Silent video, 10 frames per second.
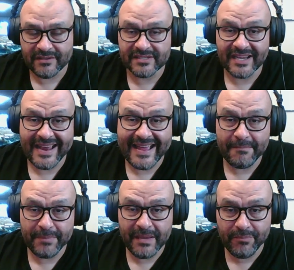There's a lot
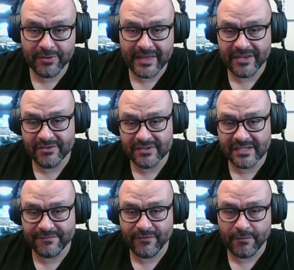of people that use
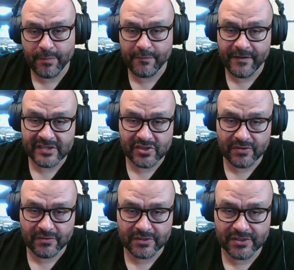this for
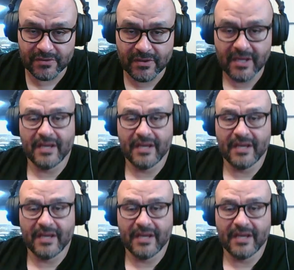professional too.